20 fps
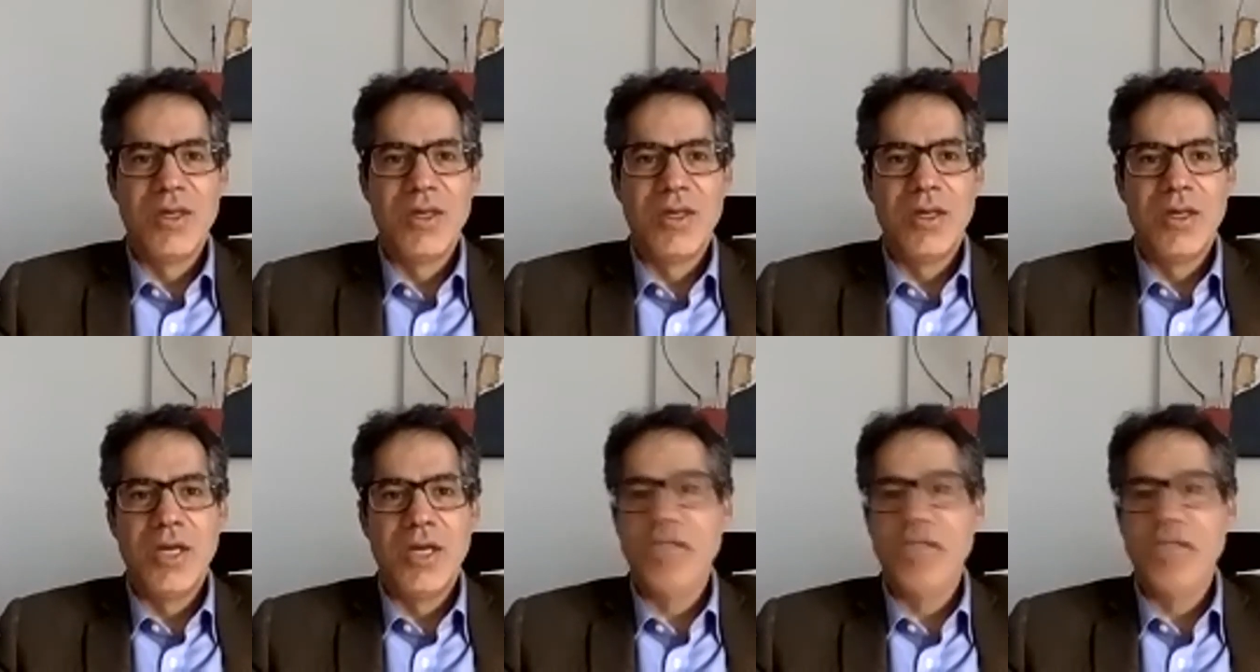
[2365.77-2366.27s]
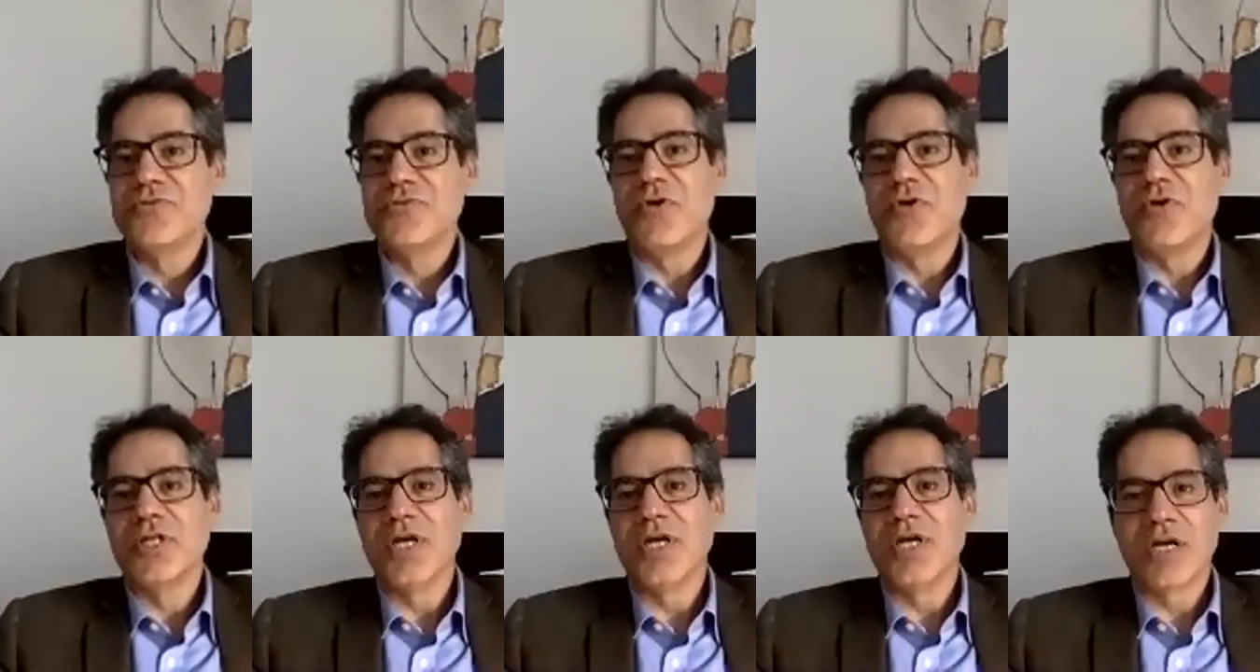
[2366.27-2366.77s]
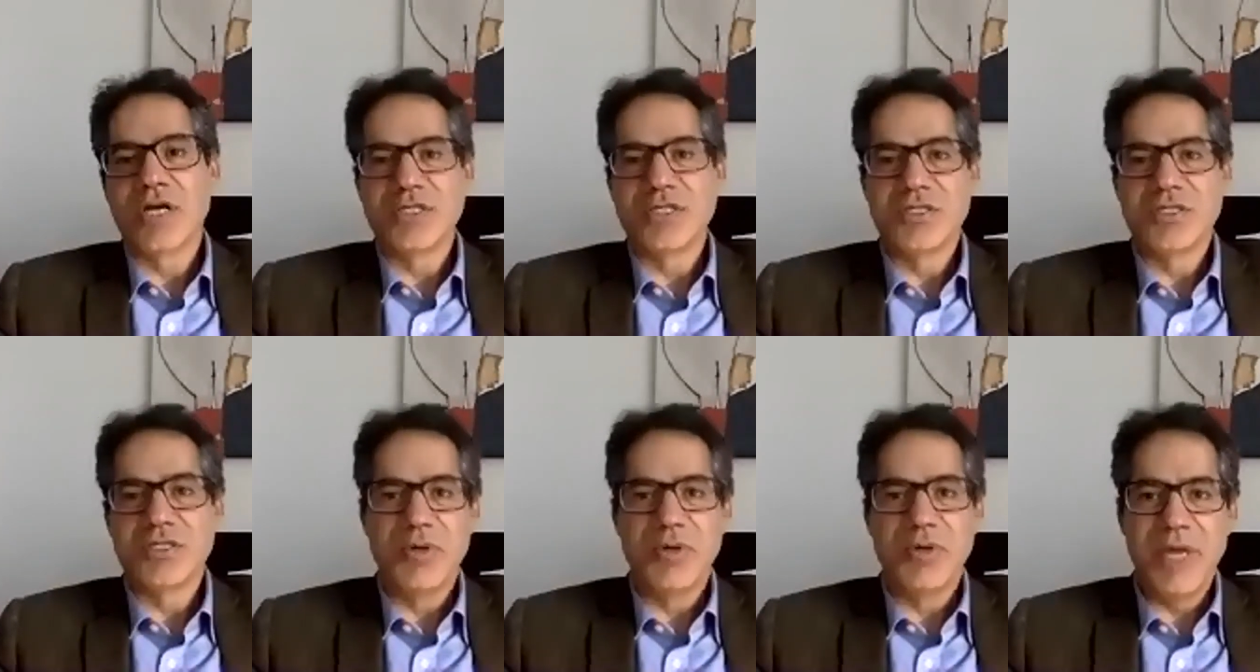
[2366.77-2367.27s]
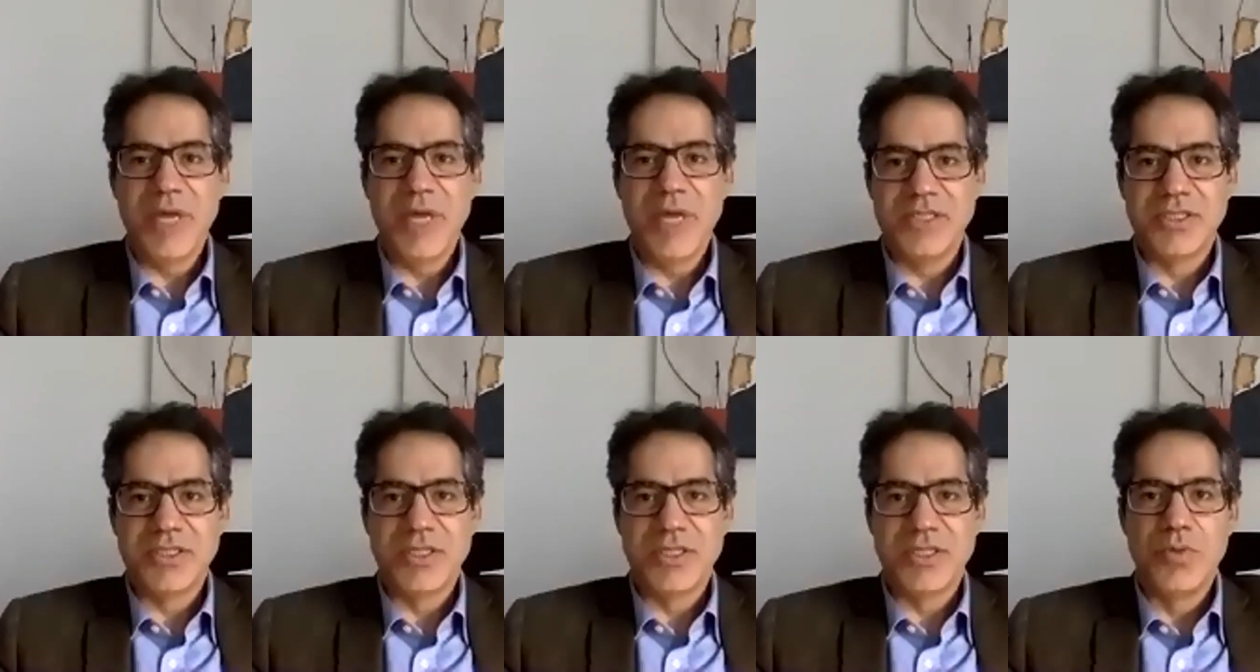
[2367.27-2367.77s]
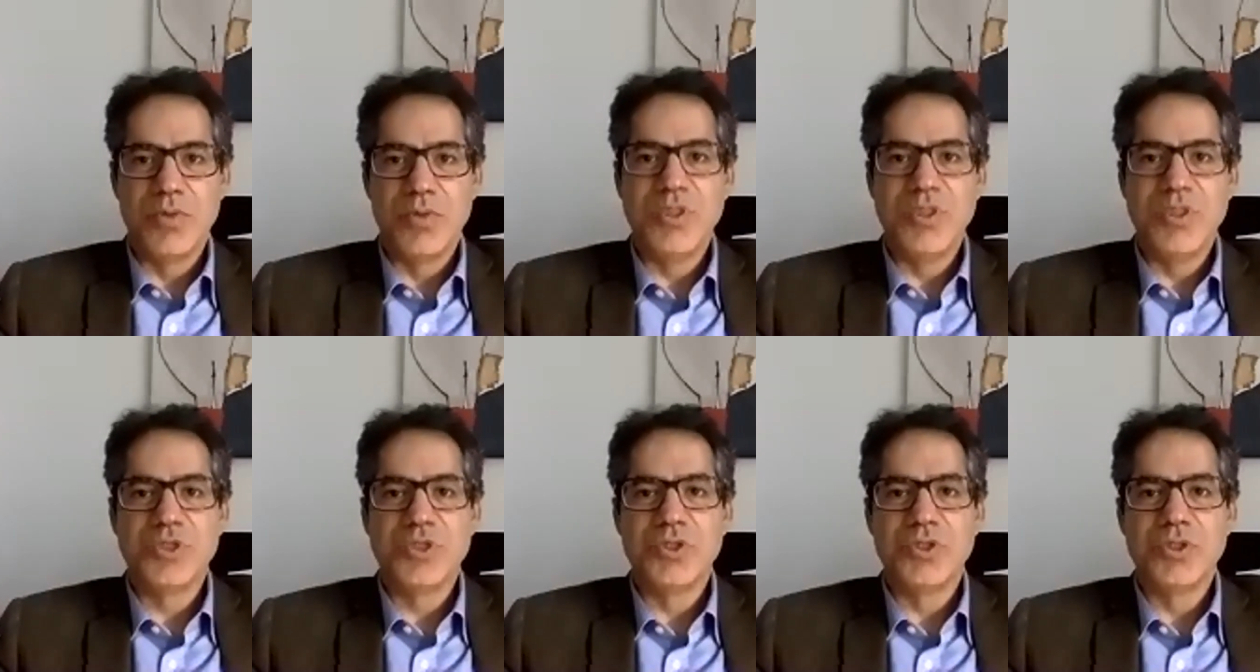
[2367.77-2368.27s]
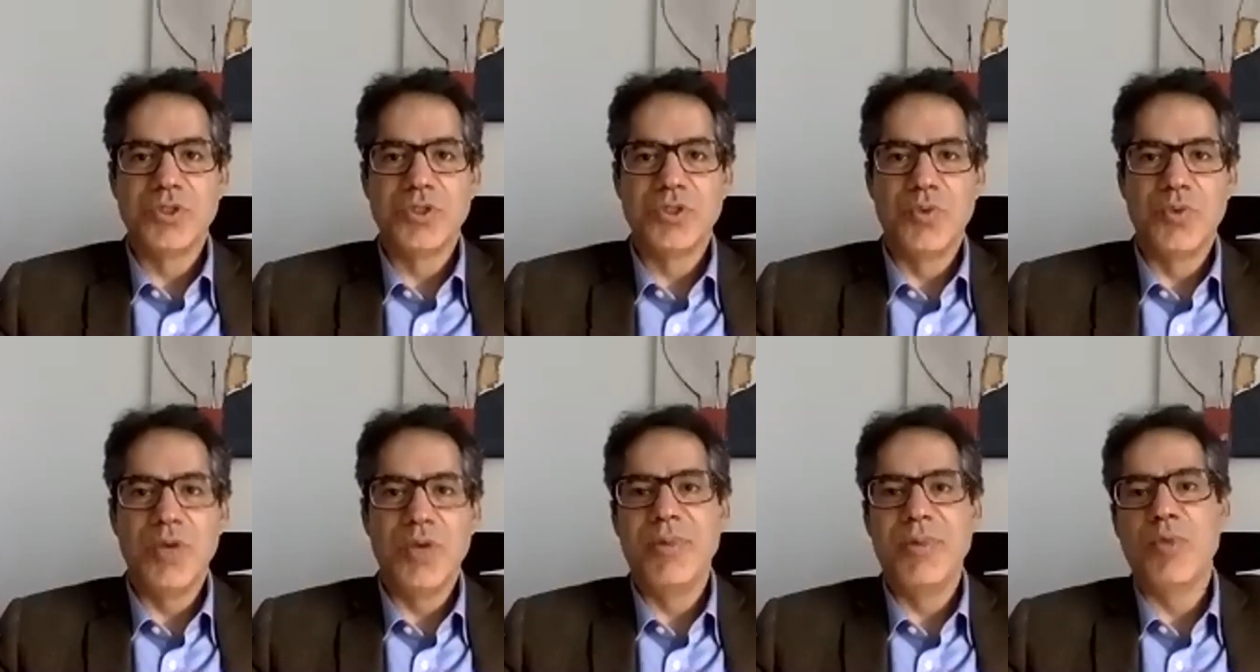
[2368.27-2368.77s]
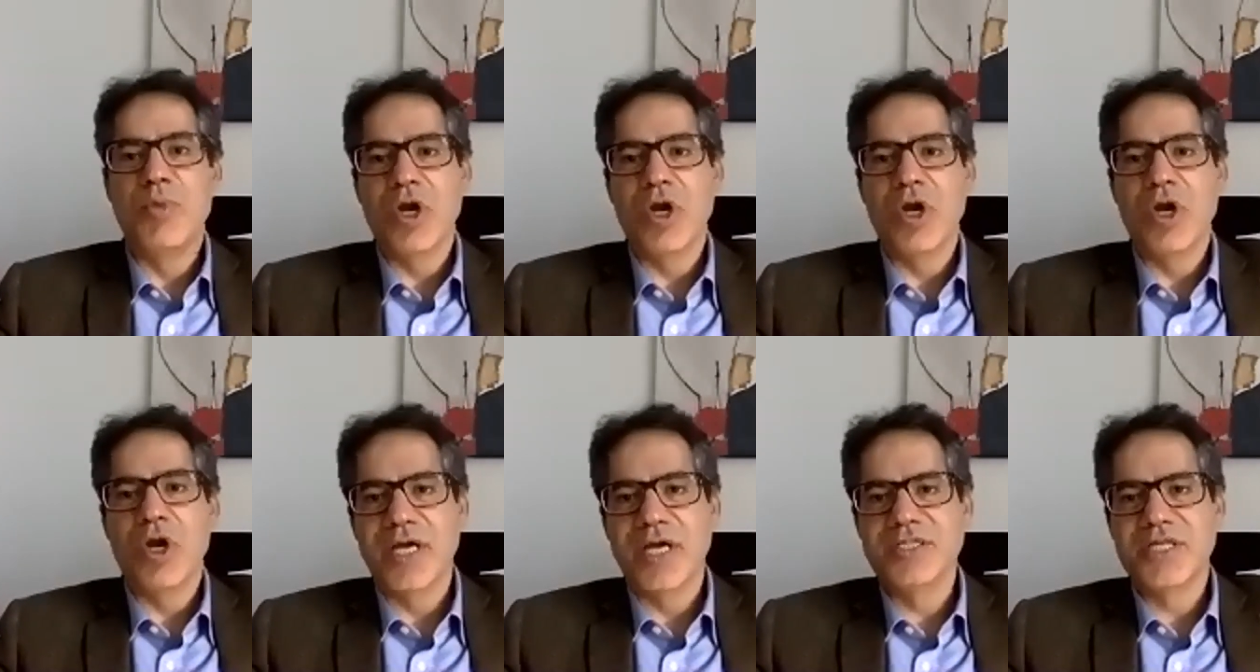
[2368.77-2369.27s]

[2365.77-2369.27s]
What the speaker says: It's for that customer base, which will be monetized.